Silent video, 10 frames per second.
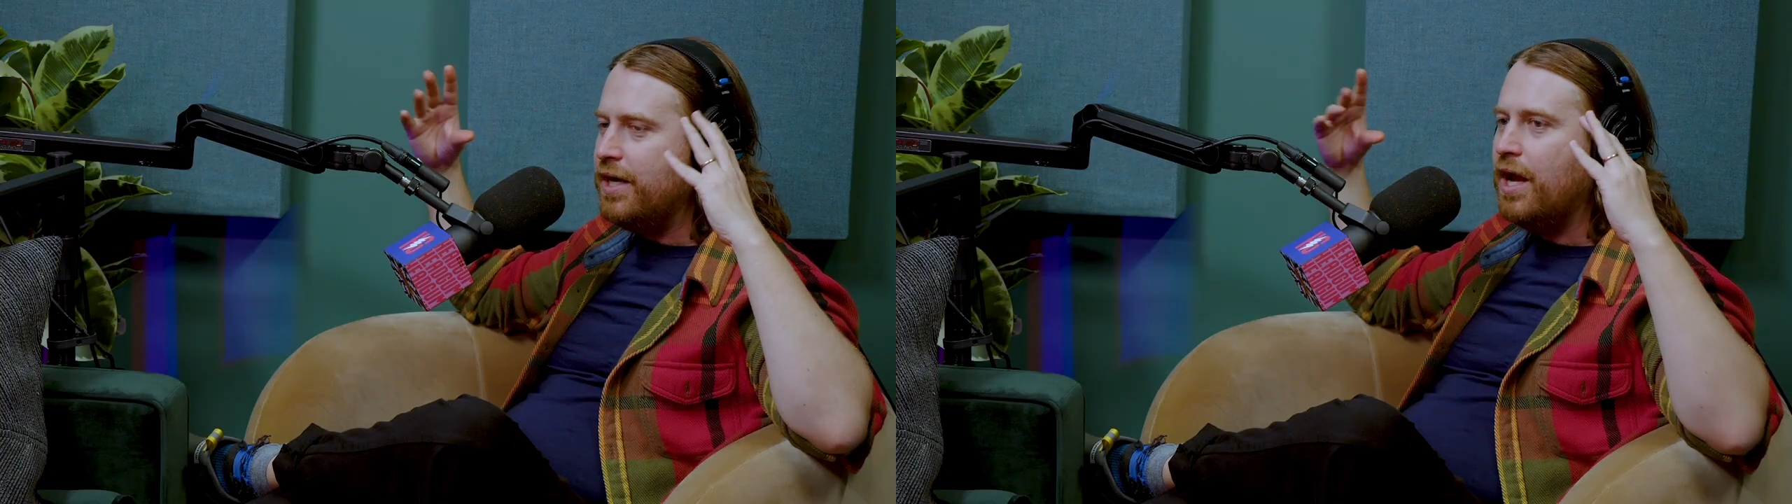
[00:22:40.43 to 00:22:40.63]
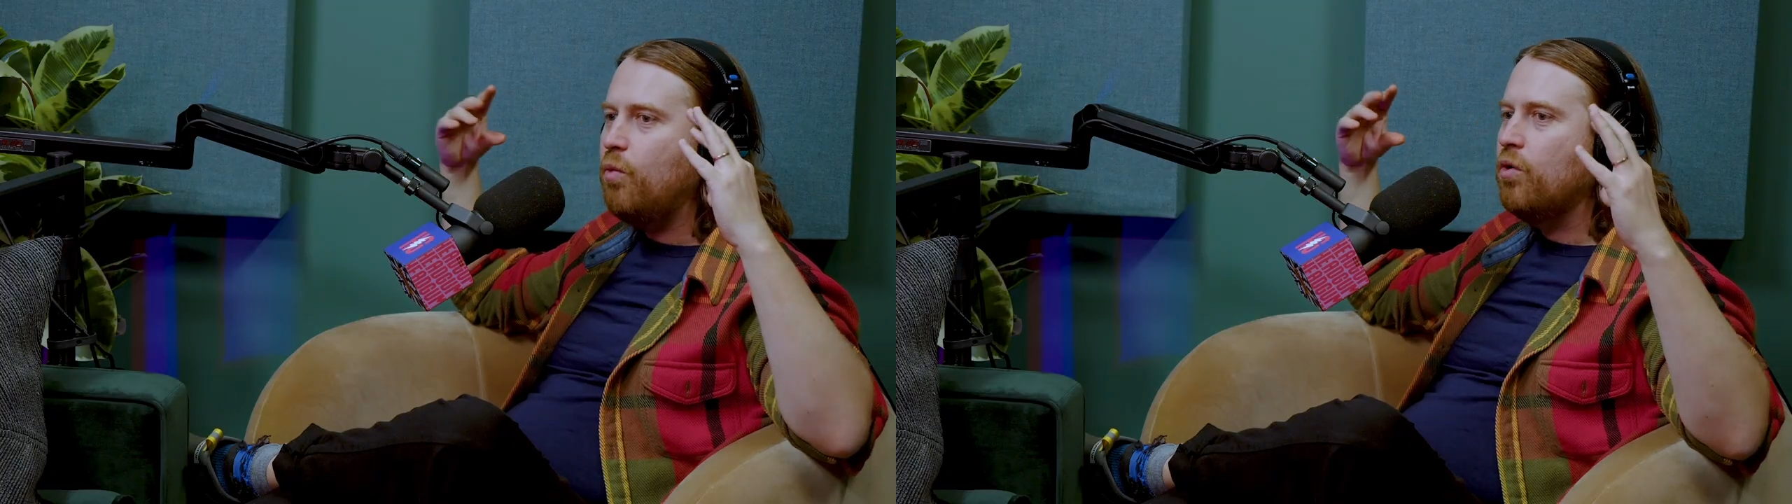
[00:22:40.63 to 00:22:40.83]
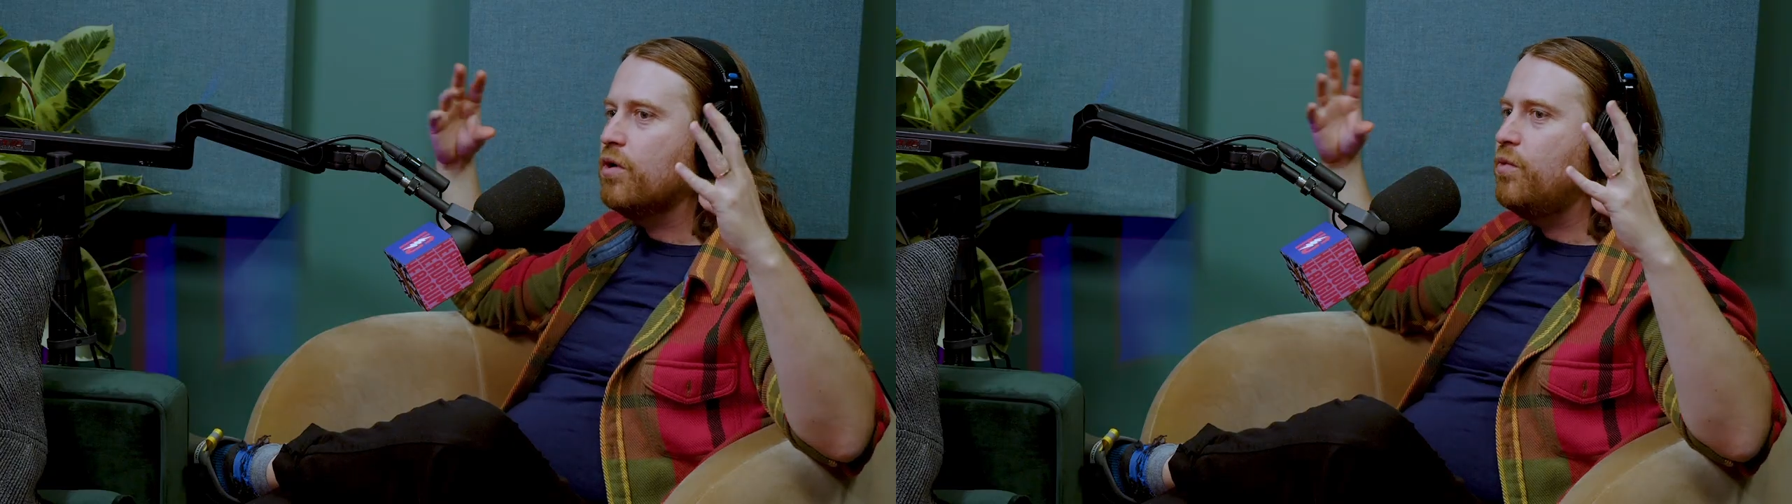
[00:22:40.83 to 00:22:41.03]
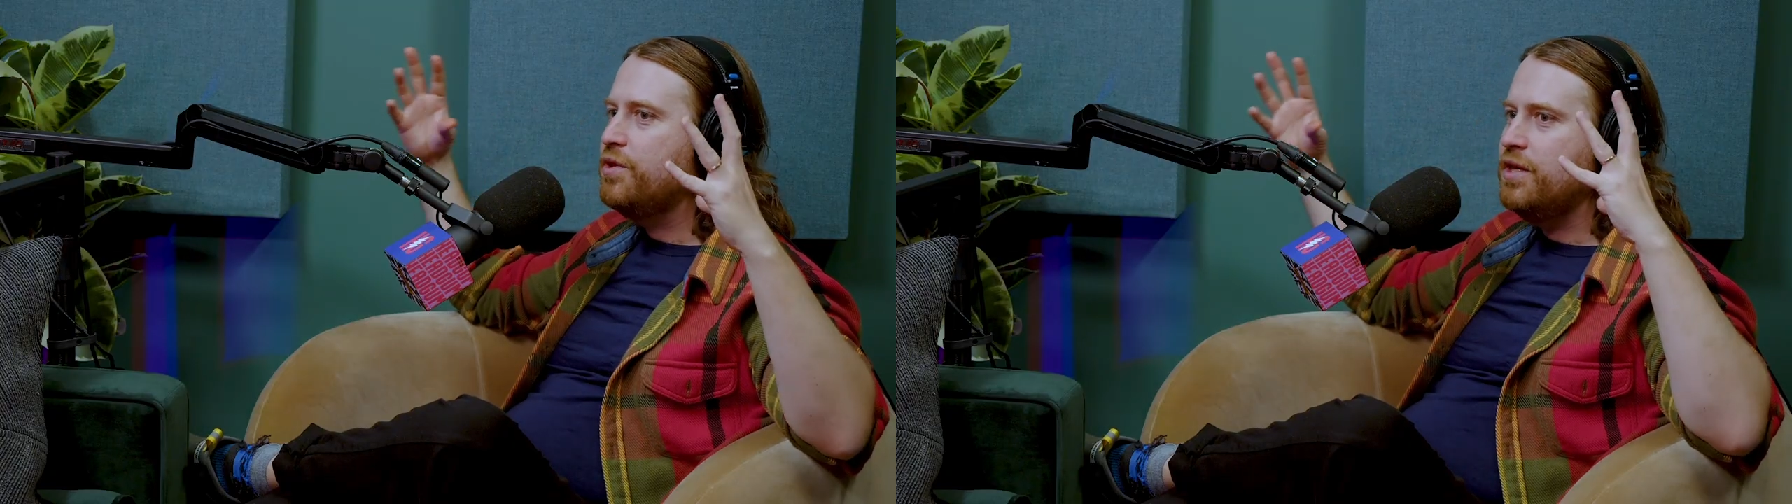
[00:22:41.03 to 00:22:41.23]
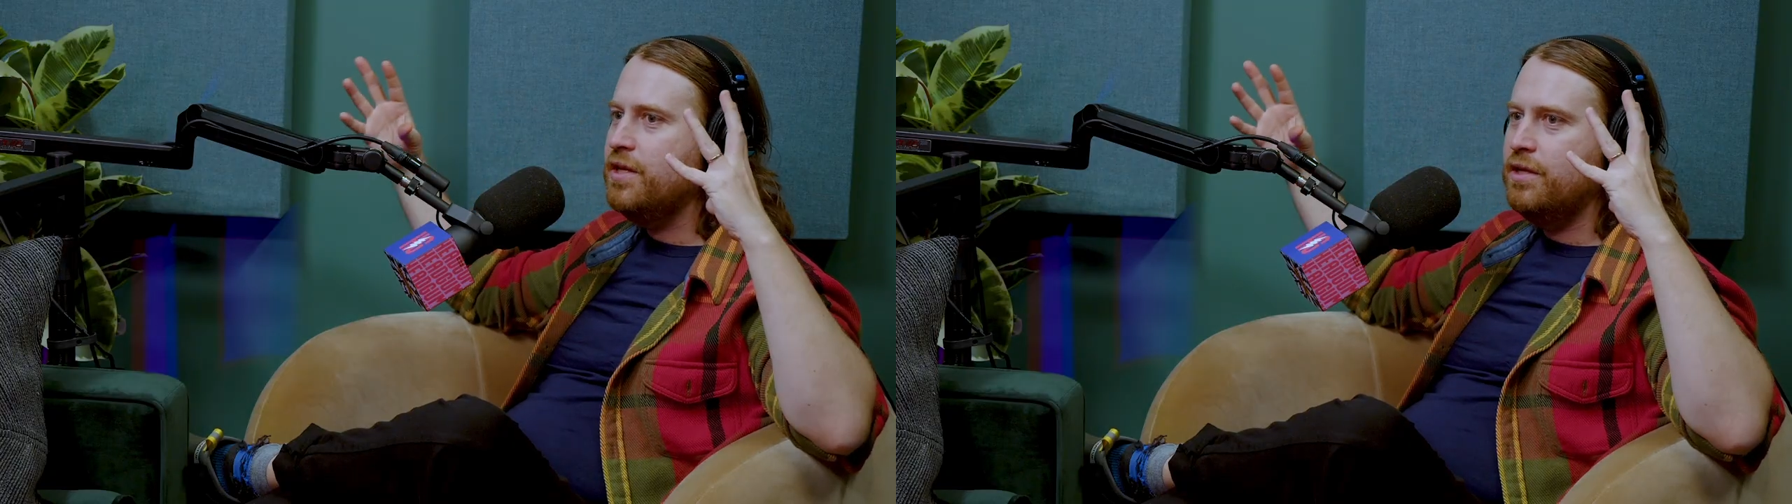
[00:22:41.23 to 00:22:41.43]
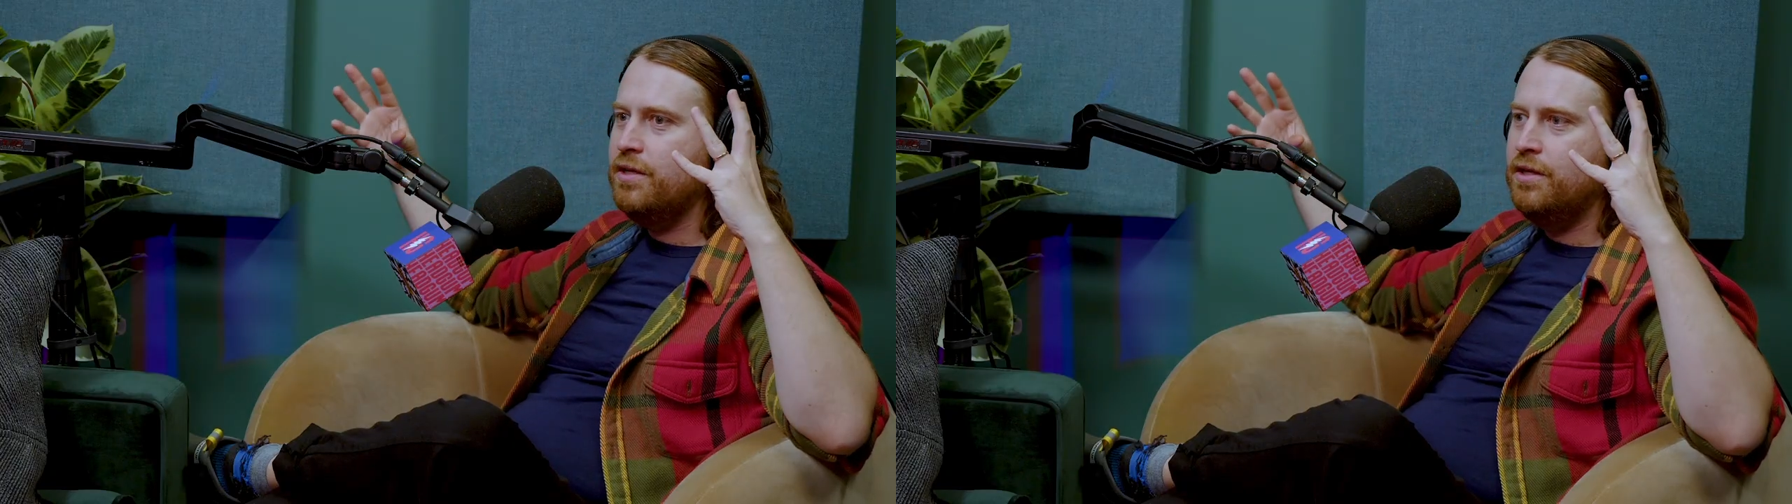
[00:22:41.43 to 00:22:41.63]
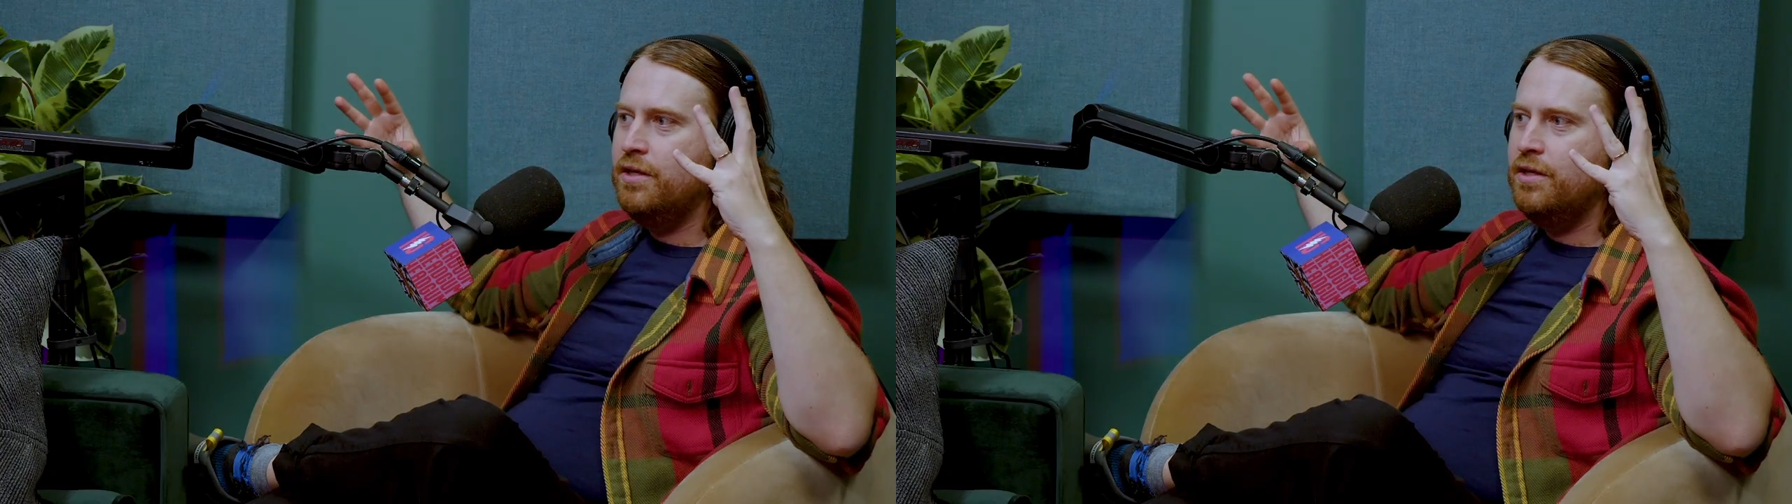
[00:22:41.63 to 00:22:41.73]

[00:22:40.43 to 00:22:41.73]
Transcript: not work within